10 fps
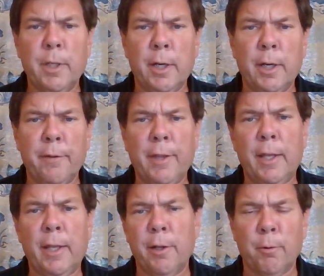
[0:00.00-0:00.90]
uh,
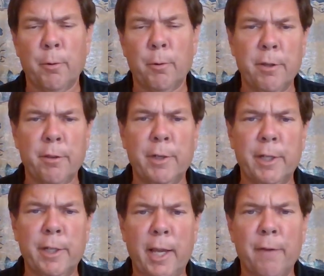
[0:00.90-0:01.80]
then there will be the
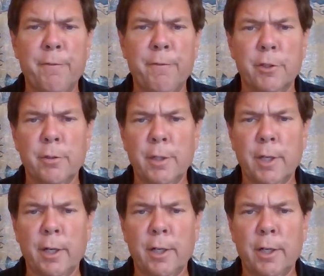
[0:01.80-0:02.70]
three and a half year
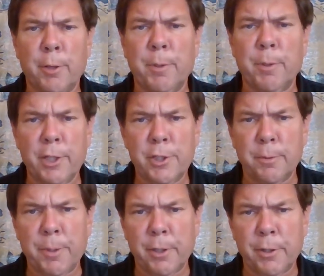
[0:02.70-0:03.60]
uh,
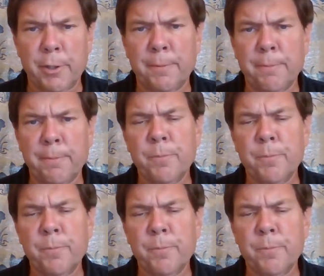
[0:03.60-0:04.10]
tribulation period